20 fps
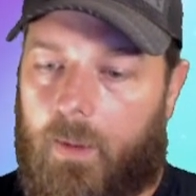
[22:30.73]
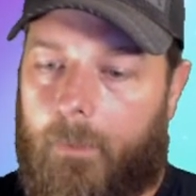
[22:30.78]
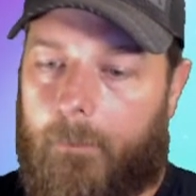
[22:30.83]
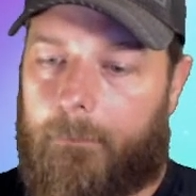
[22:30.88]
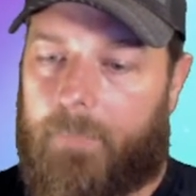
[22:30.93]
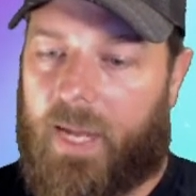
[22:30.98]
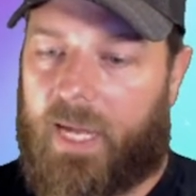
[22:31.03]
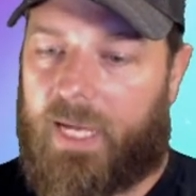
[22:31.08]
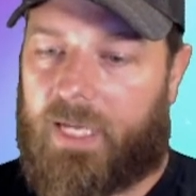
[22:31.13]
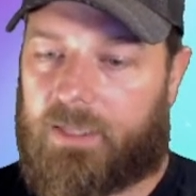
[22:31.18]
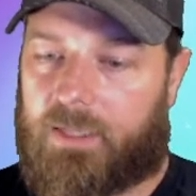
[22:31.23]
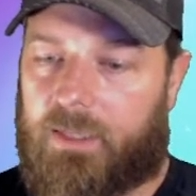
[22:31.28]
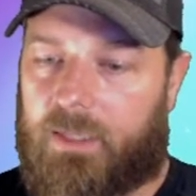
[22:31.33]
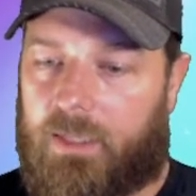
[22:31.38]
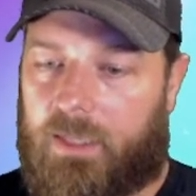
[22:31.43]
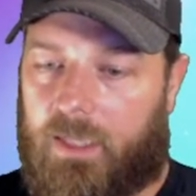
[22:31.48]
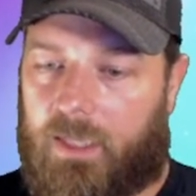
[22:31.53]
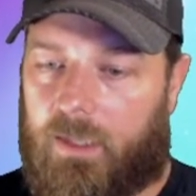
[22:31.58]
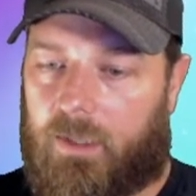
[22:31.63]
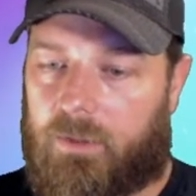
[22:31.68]
bashing it
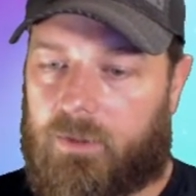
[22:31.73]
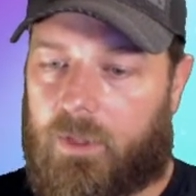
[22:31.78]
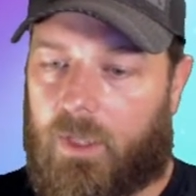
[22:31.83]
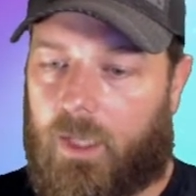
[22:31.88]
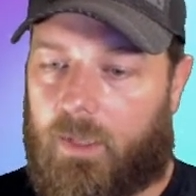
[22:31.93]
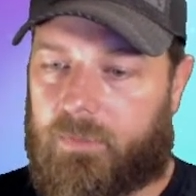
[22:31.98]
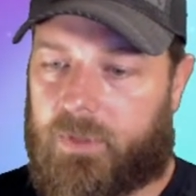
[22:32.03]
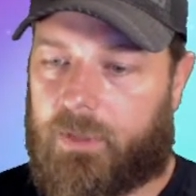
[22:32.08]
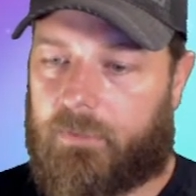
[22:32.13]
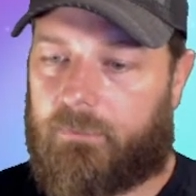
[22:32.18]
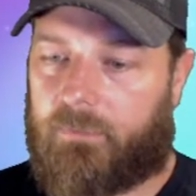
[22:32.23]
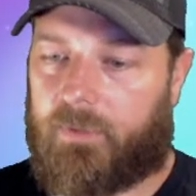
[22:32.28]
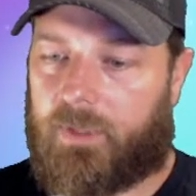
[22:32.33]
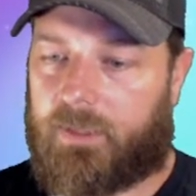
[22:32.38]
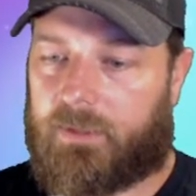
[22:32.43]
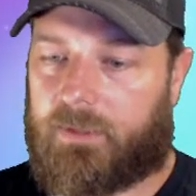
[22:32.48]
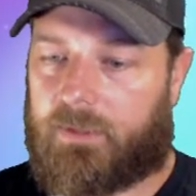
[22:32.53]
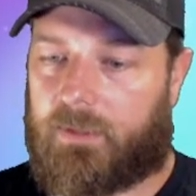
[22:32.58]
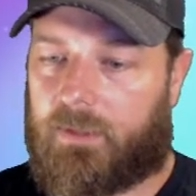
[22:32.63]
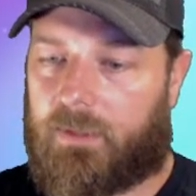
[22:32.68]
down, drop
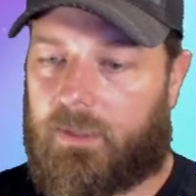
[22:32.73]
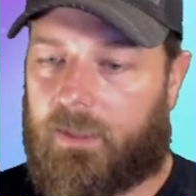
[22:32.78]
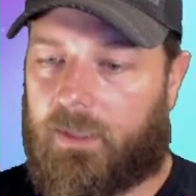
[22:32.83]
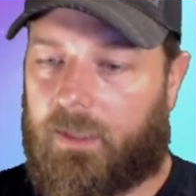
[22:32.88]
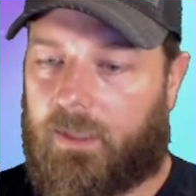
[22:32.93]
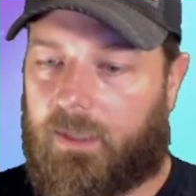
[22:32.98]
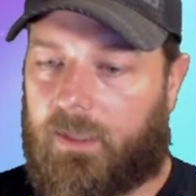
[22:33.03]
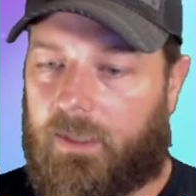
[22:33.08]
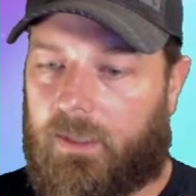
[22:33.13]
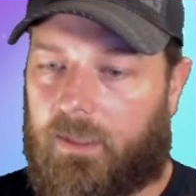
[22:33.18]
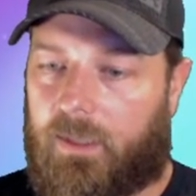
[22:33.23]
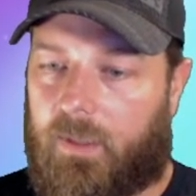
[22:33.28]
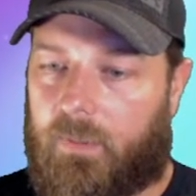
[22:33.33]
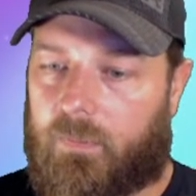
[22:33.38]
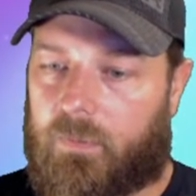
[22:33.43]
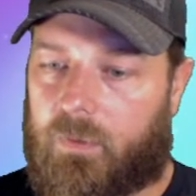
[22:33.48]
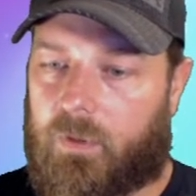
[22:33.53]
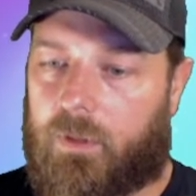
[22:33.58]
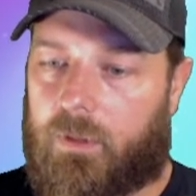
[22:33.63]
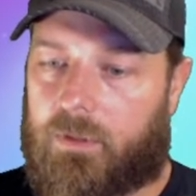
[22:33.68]
Jimvanta, and
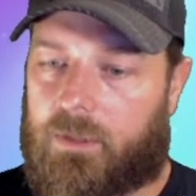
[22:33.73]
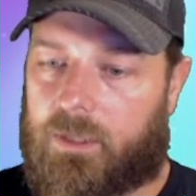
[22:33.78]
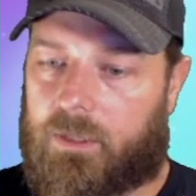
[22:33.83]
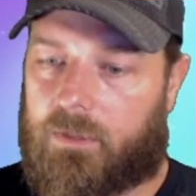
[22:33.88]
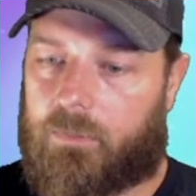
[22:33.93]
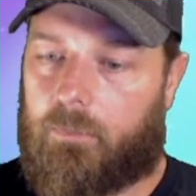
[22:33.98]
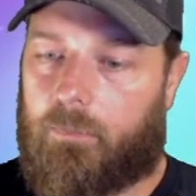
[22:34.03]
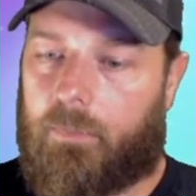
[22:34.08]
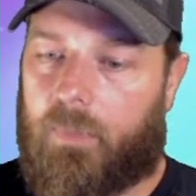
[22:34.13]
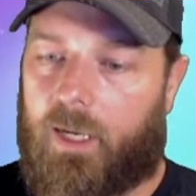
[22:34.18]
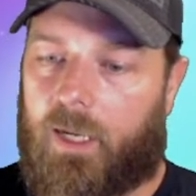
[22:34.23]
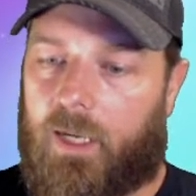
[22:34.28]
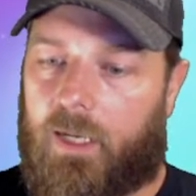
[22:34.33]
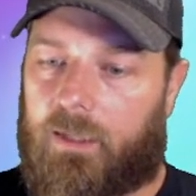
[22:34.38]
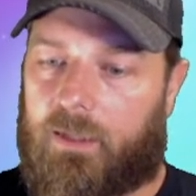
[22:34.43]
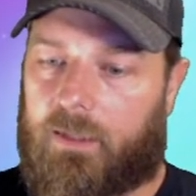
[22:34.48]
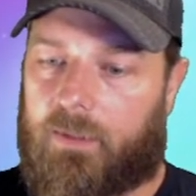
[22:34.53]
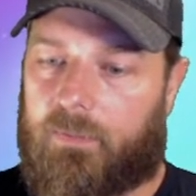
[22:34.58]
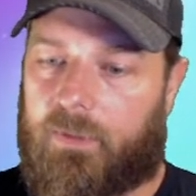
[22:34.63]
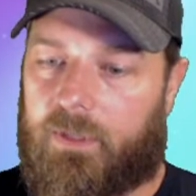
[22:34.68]
I'm going to just
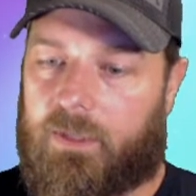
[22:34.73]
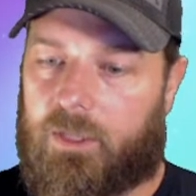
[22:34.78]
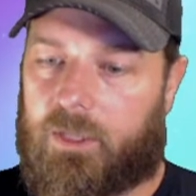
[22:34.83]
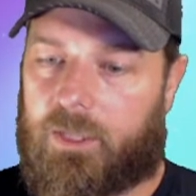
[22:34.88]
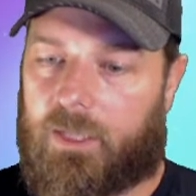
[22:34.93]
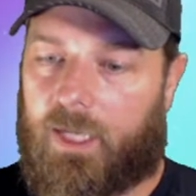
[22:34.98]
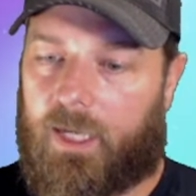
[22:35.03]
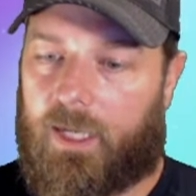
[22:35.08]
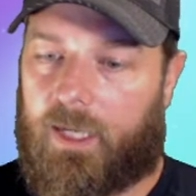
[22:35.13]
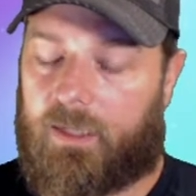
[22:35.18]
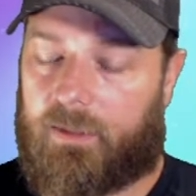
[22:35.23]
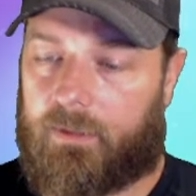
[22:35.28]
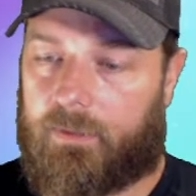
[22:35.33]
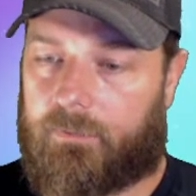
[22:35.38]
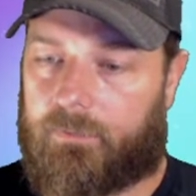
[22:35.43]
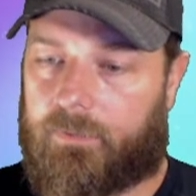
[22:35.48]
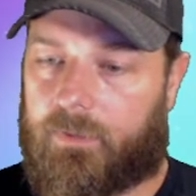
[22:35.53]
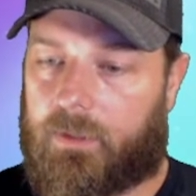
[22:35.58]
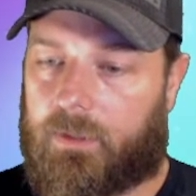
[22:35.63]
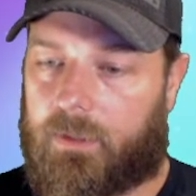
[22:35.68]
barely be shy
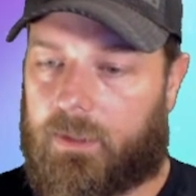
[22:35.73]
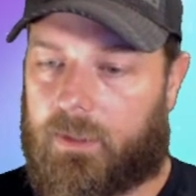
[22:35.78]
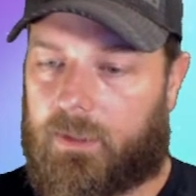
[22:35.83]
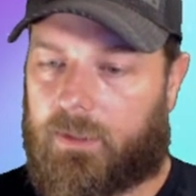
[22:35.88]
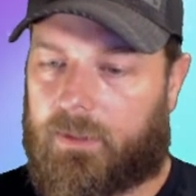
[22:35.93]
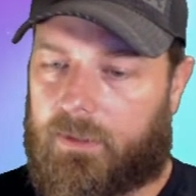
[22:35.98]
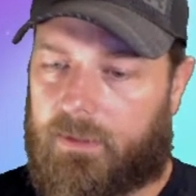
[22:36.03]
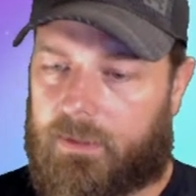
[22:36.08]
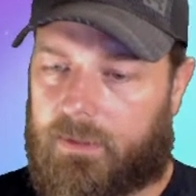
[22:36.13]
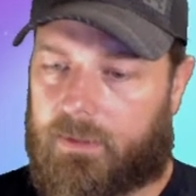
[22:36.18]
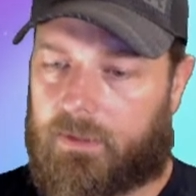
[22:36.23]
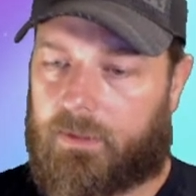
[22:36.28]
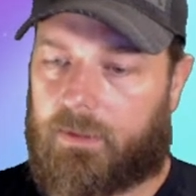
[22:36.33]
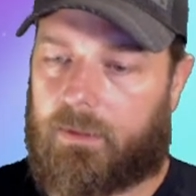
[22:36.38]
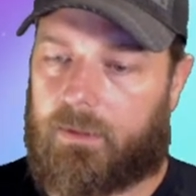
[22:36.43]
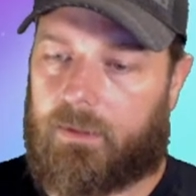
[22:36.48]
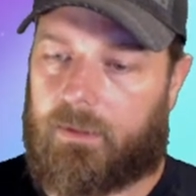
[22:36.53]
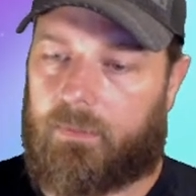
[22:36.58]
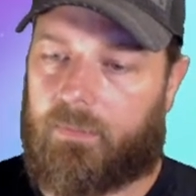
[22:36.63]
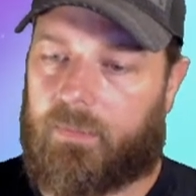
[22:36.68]
of clearing this
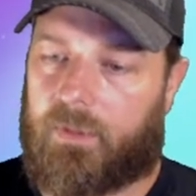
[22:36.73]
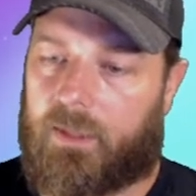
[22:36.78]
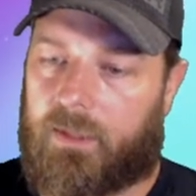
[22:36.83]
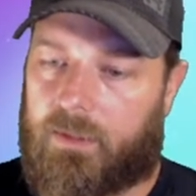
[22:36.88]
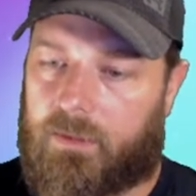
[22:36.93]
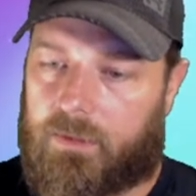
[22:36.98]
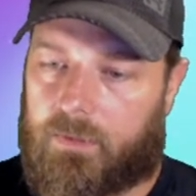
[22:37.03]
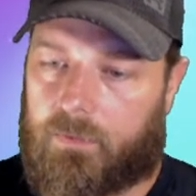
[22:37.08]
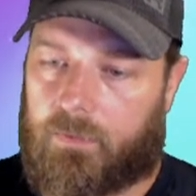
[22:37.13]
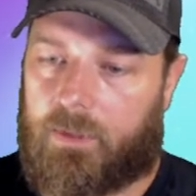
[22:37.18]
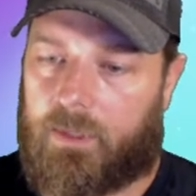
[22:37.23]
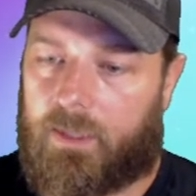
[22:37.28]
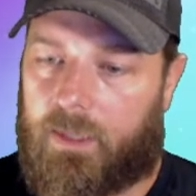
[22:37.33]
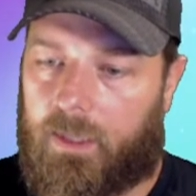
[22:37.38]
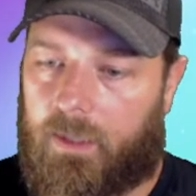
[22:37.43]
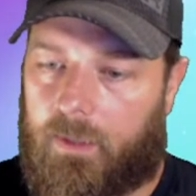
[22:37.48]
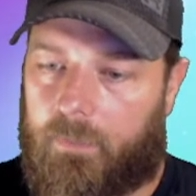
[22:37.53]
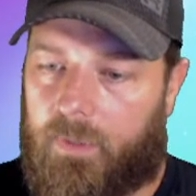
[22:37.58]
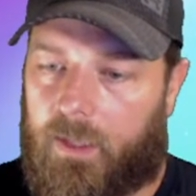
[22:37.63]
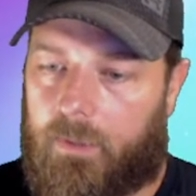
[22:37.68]
under a minute. So we're looking
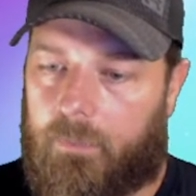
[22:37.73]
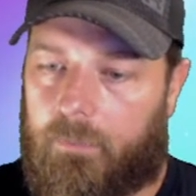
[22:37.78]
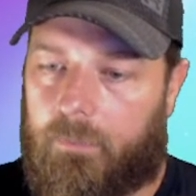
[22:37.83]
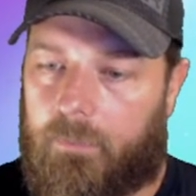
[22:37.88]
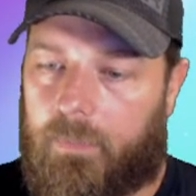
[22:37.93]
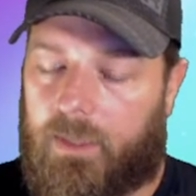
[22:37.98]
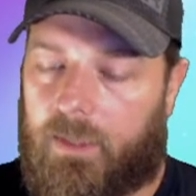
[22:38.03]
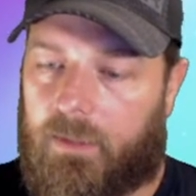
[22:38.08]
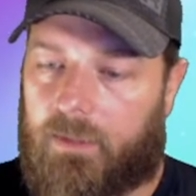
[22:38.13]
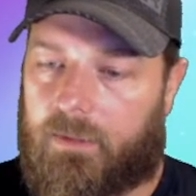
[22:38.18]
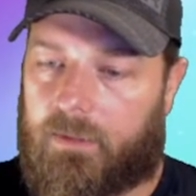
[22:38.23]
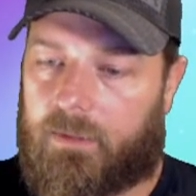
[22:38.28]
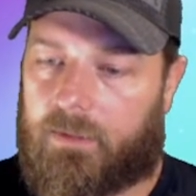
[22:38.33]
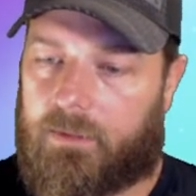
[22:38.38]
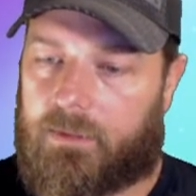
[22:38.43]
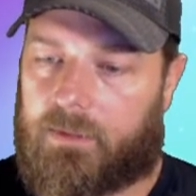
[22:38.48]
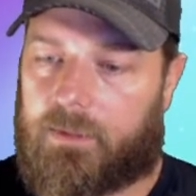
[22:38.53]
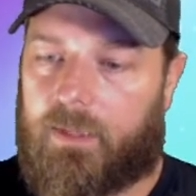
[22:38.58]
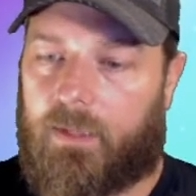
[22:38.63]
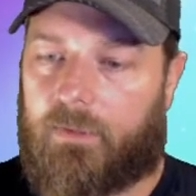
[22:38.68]
at about
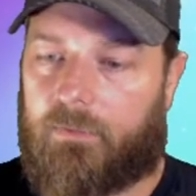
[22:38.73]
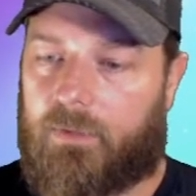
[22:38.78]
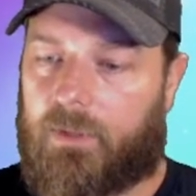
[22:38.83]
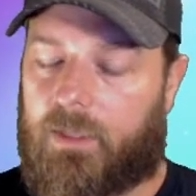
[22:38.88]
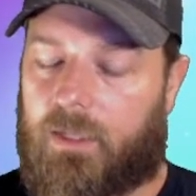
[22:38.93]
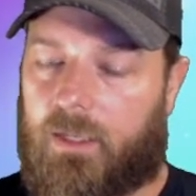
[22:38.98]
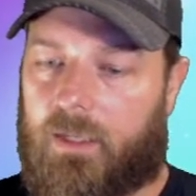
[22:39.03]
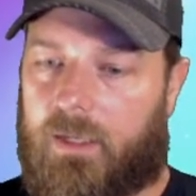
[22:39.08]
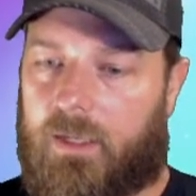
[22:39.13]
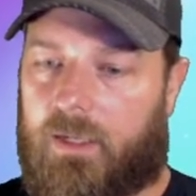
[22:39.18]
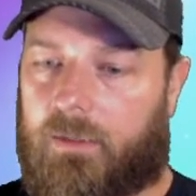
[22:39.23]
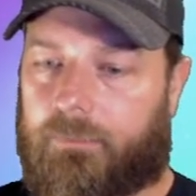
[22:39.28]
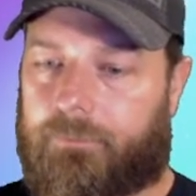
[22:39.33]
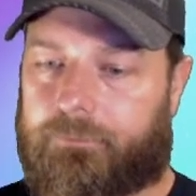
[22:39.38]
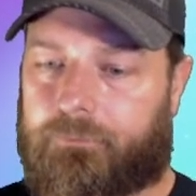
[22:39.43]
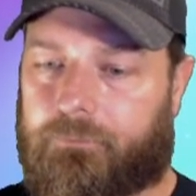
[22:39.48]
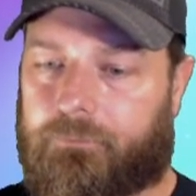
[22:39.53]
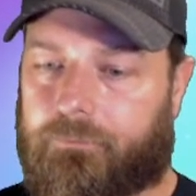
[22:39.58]
1:07 there.